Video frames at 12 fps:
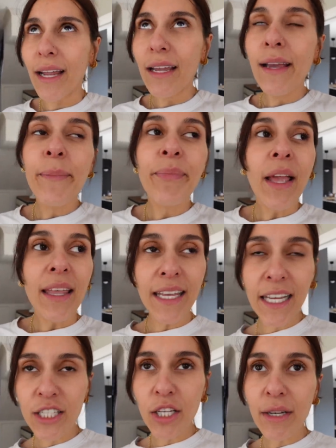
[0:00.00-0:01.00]
I
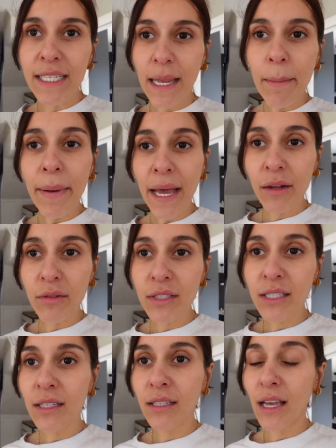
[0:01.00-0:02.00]
think it's only
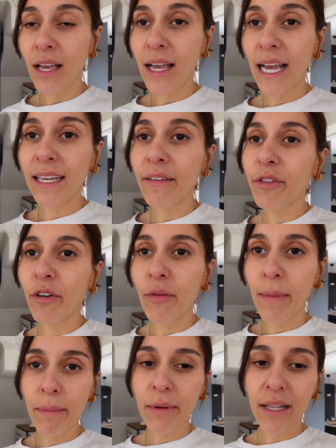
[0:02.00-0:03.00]
£10, and if you're a
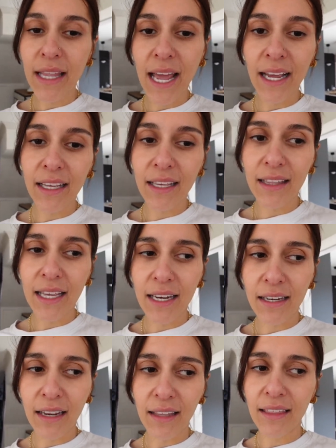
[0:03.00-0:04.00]
member at the Hangar,
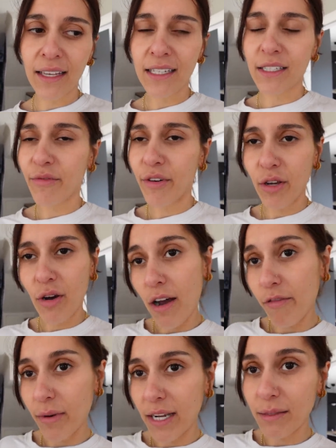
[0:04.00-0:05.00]
then I think it's free or
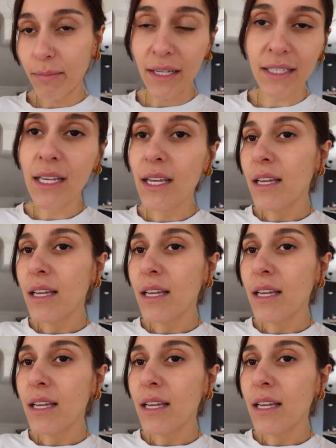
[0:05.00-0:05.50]
half price, but